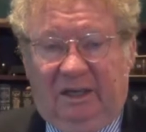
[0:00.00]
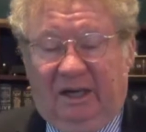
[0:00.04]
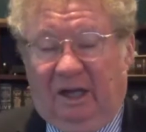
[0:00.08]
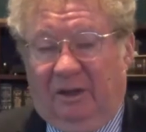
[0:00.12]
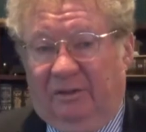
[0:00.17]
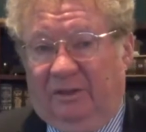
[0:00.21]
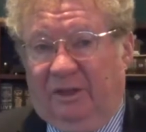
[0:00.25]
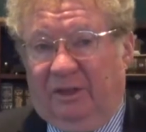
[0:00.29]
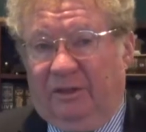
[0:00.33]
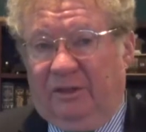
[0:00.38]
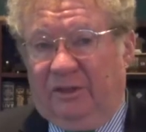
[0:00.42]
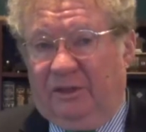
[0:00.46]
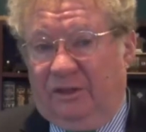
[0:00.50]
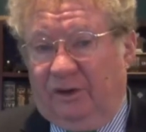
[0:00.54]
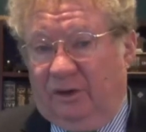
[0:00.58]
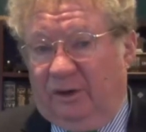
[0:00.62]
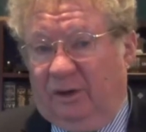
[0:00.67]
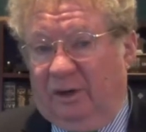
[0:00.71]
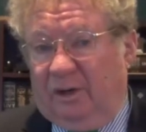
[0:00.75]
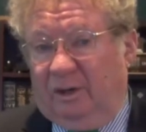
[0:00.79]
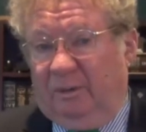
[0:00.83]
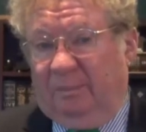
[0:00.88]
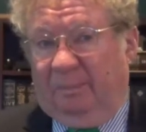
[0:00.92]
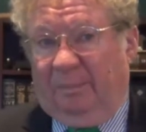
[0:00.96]
Now, the
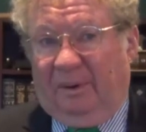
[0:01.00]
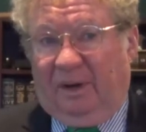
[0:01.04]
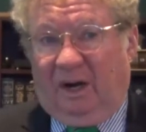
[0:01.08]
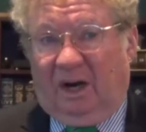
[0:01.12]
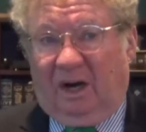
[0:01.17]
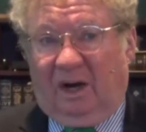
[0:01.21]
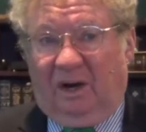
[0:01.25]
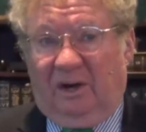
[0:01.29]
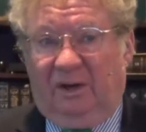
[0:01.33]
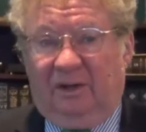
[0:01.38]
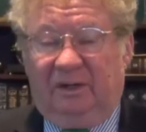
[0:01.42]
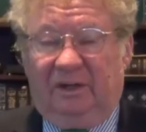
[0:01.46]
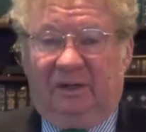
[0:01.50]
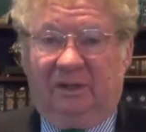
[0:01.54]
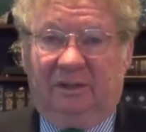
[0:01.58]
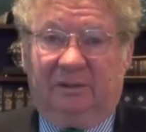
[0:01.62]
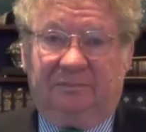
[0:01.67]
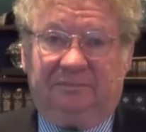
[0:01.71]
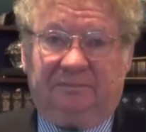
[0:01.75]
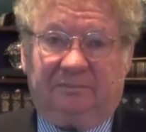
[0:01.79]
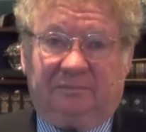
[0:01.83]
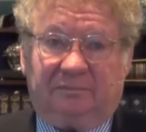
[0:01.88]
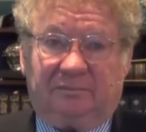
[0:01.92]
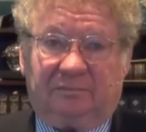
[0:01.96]
third part
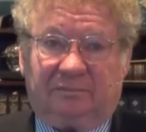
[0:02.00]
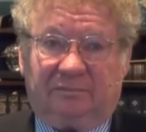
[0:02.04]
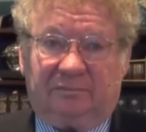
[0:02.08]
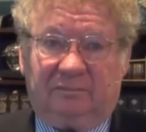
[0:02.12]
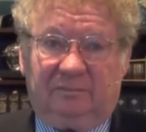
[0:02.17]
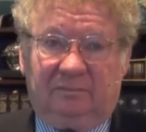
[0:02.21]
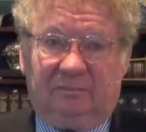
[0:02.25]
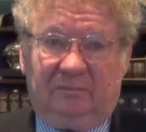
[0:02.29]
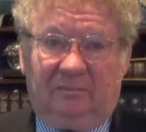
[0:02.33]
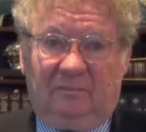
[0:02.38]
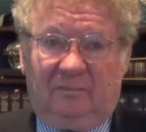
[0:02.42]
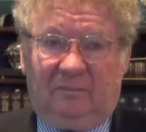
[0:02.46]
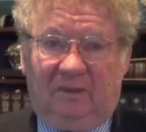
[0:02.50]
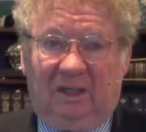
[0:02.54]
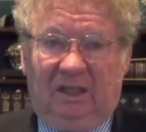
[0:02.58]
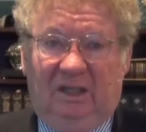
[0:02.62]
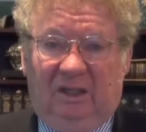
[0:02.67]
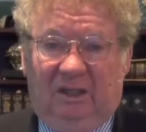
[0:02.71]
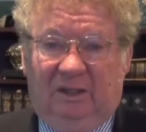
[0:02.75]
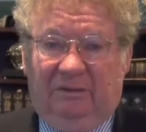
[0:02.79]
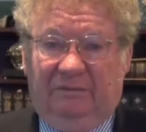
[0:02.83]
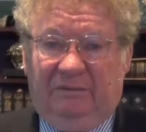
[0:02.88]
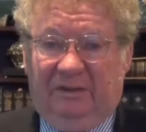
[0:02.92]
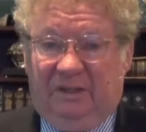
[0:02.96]

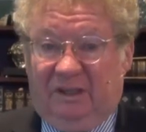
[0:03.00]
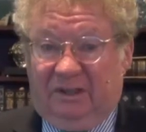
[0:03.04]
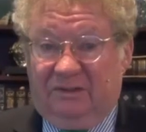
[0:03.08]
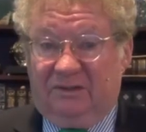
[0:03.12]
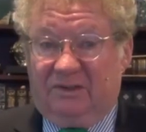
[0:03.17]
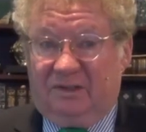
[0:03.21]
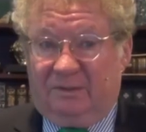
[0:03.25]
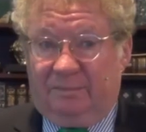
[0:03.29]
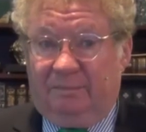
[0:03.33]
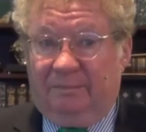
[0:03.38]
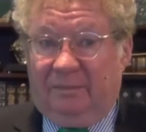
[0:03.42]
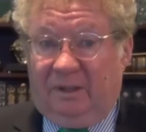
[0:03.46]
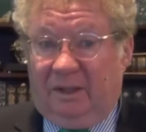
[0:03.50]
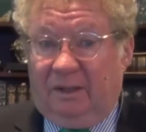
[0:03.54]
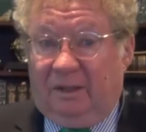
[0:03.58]
of this